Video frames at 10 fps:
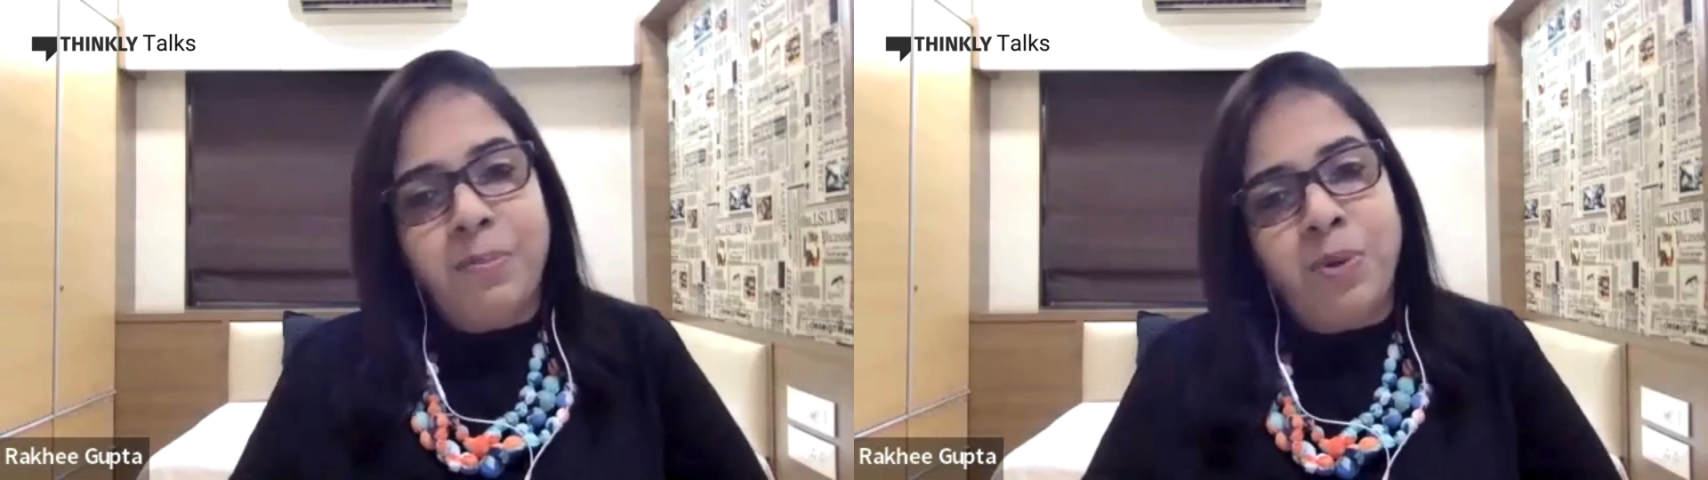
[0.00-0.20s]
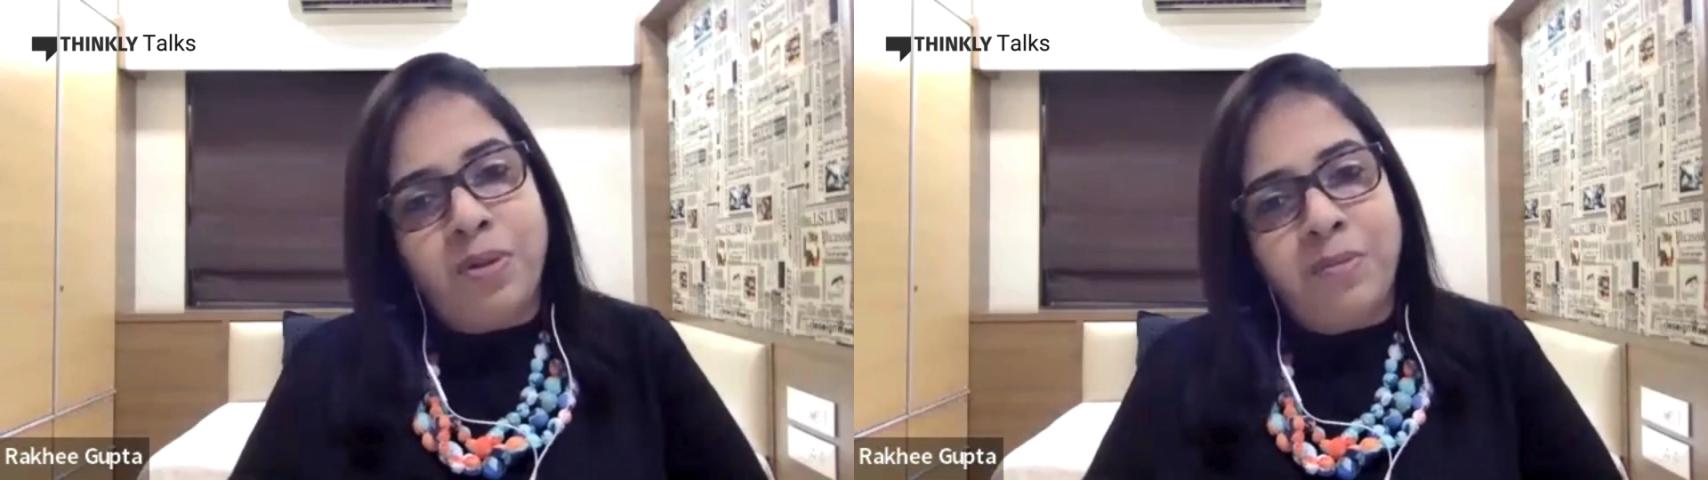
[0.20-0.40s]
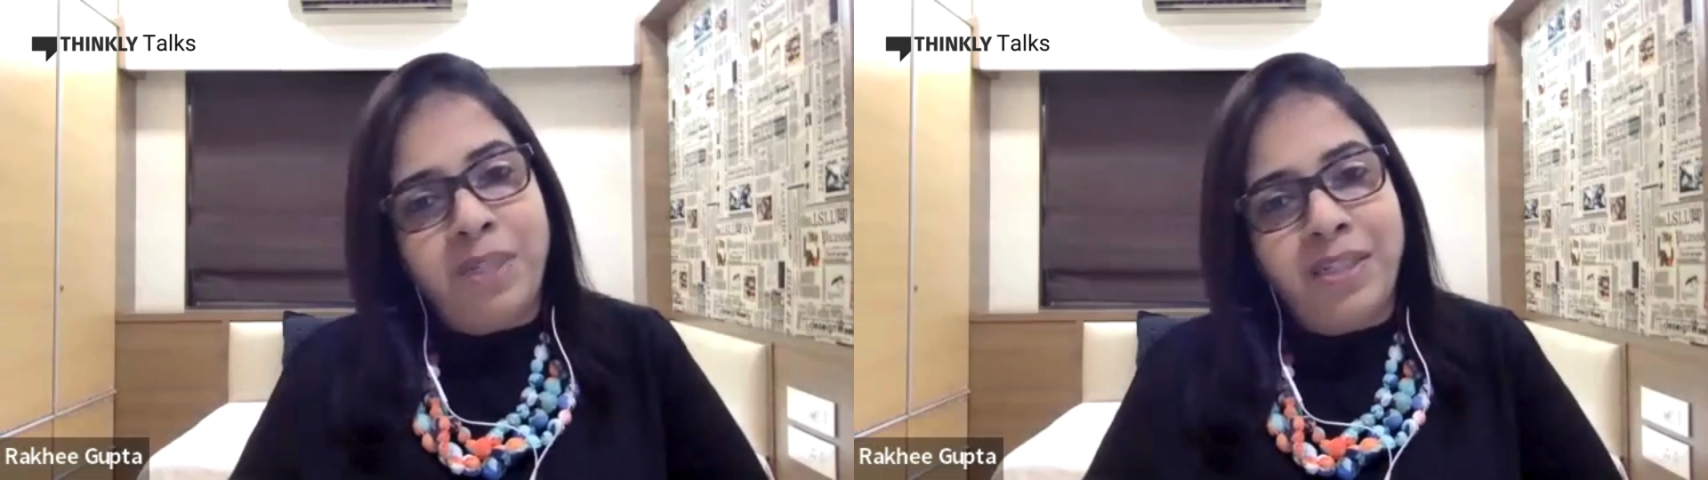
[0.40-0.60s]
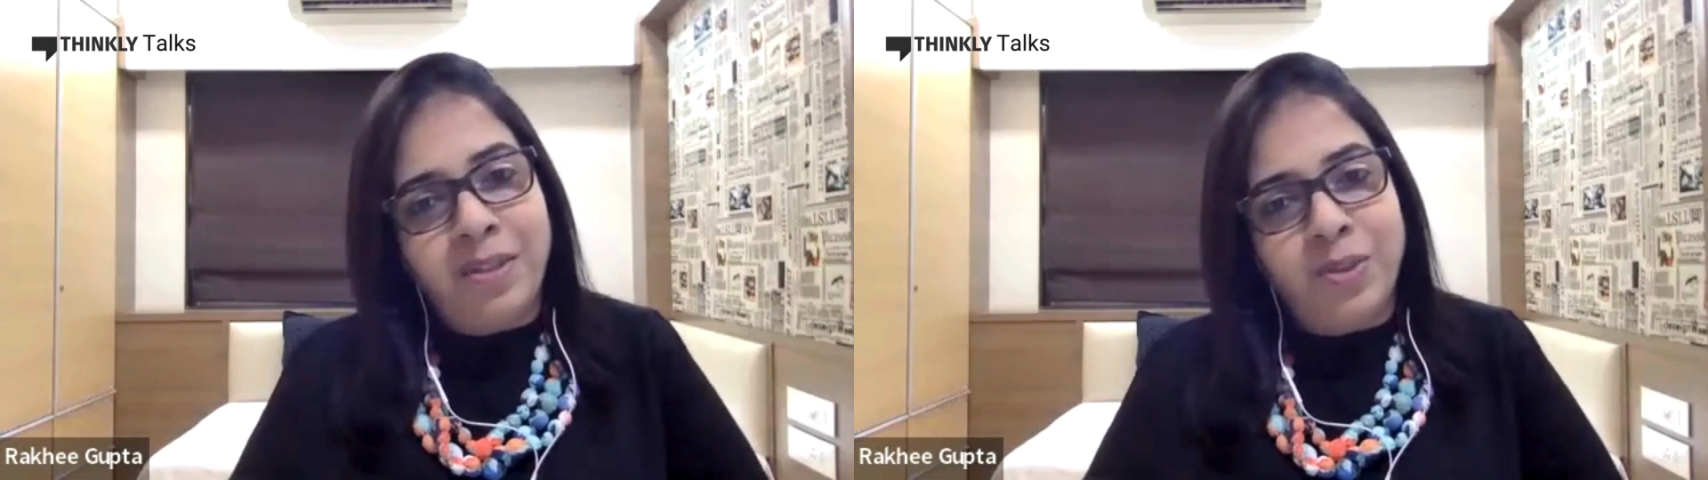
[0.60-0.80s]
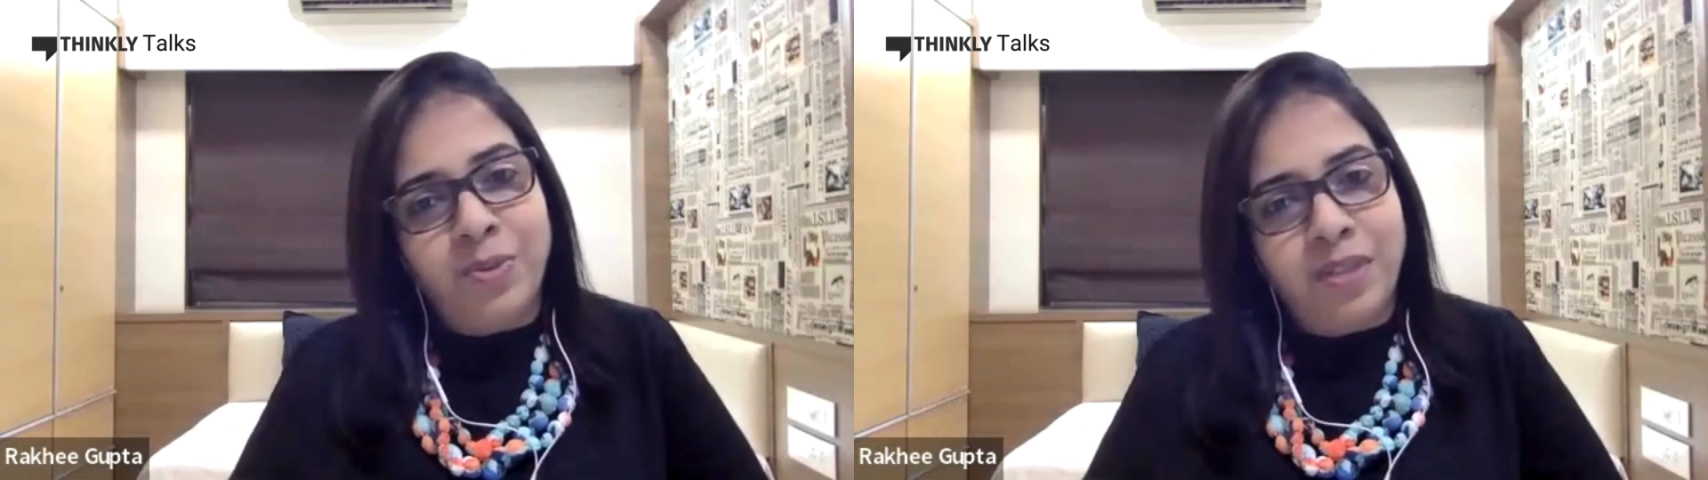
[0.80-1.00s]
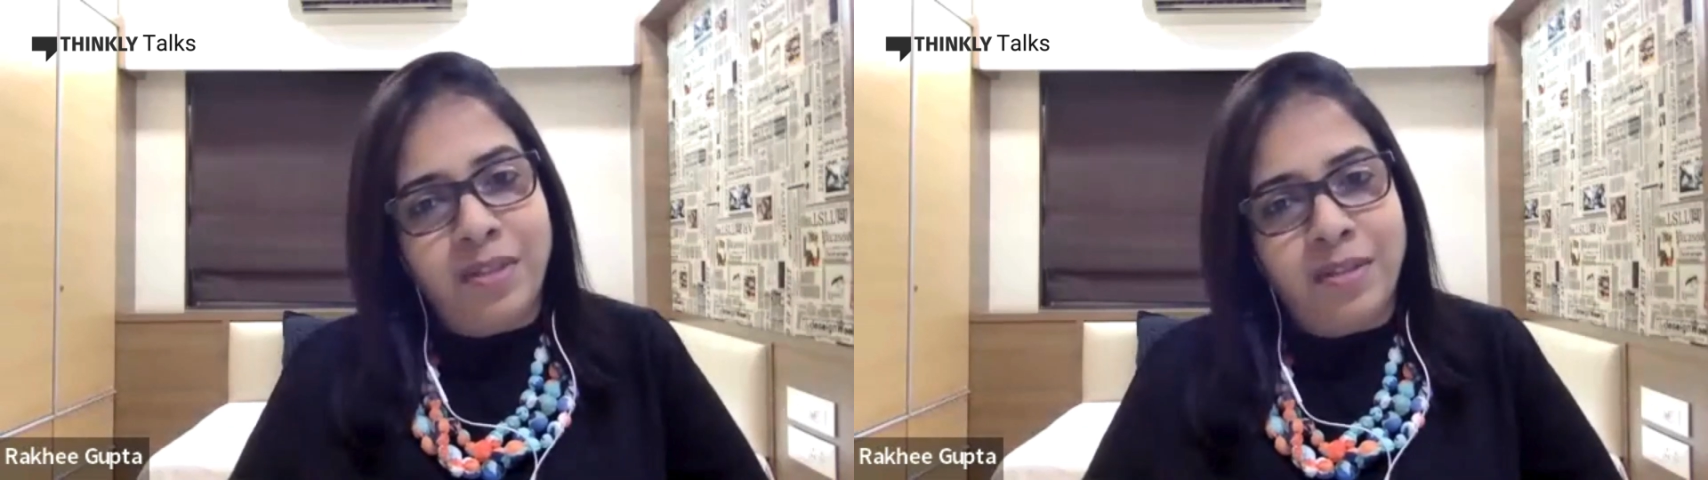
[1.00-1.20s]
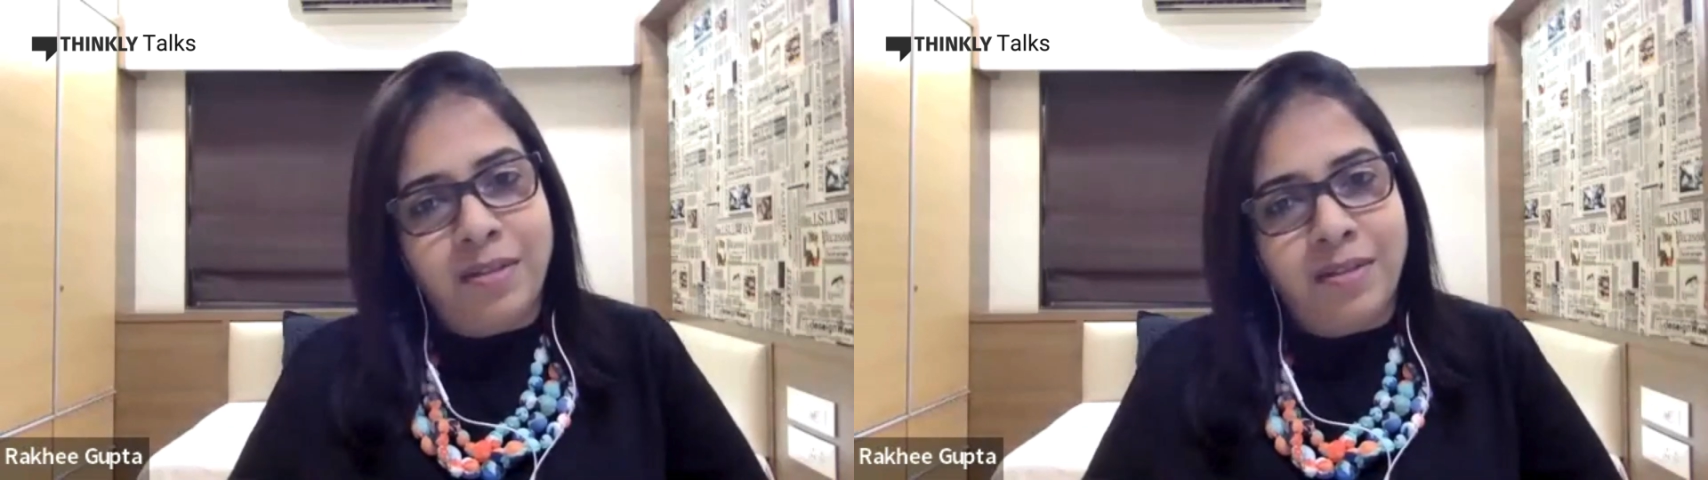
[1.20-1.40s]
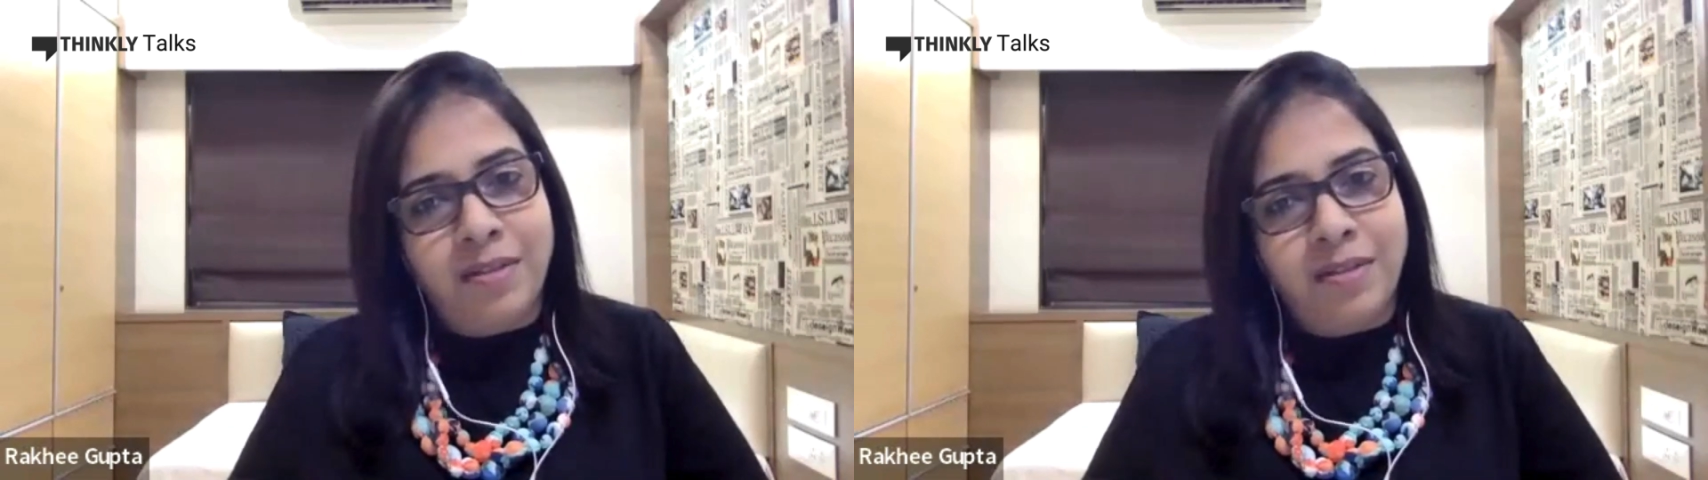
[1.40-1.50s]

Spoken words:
brought me into this,